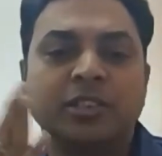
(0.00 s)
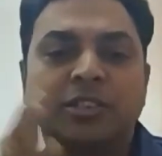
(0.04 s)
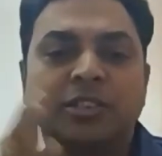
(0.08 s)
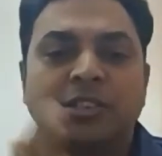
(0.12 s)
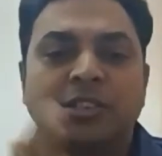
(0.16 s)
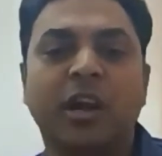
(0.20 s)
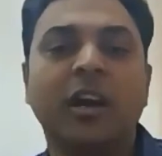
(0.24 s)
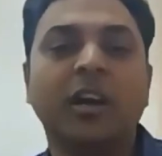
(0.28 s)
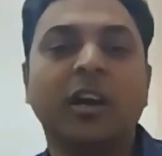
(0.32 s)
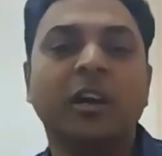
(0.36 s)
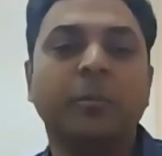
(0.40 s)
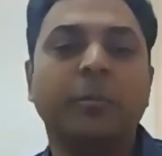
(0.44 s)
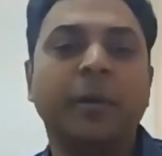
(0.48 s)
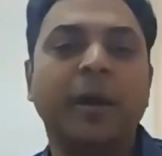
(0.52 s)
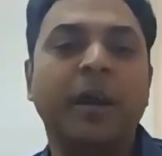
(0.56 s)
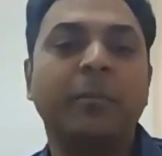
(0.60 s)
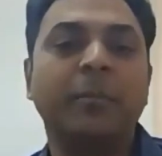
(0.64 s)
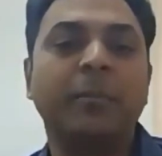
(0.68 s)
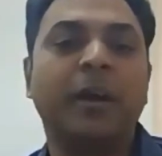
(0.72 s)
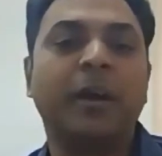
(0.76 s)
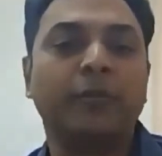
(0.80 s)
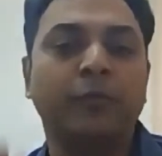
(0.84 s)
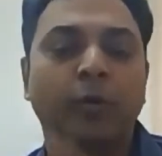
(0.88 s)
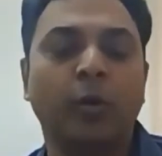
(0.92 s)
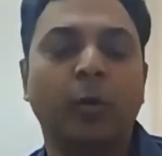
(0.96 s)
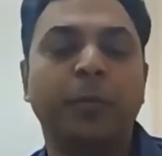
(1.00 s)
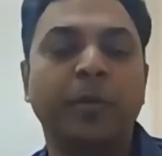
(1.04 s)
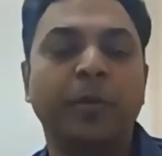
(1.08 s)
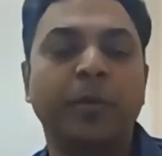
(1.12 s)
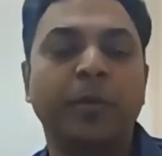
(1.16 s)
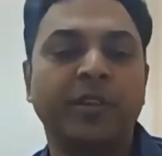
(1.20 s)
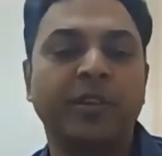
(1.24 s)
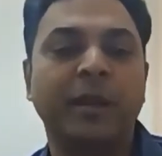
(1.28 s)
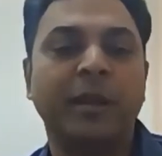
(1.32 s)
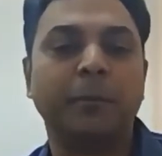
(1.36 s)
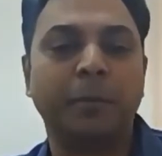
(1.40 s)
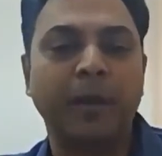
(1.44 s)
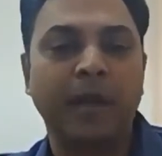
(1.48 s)
shrunk by about
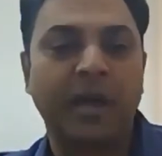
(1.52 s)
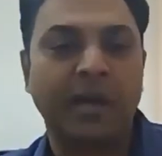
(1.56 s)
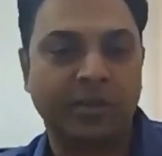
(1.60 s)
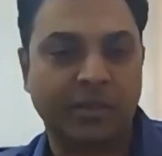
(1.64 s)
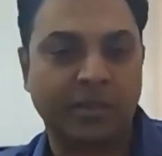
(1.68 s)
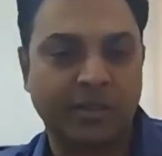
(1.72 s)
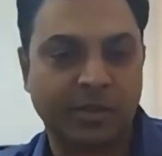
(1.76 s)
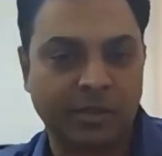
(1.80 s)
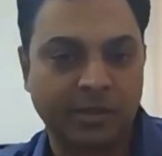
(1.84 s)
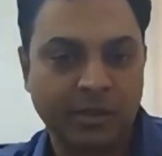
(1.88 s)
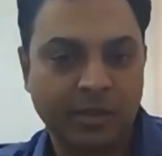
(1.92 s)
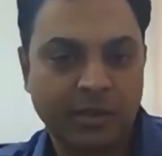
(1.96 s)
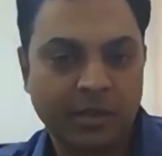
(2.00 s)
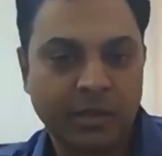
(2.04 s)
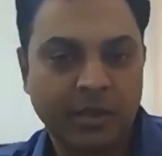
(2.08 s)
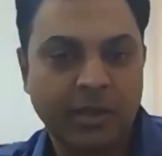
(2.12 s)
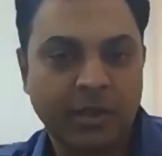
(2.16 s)
4% plus.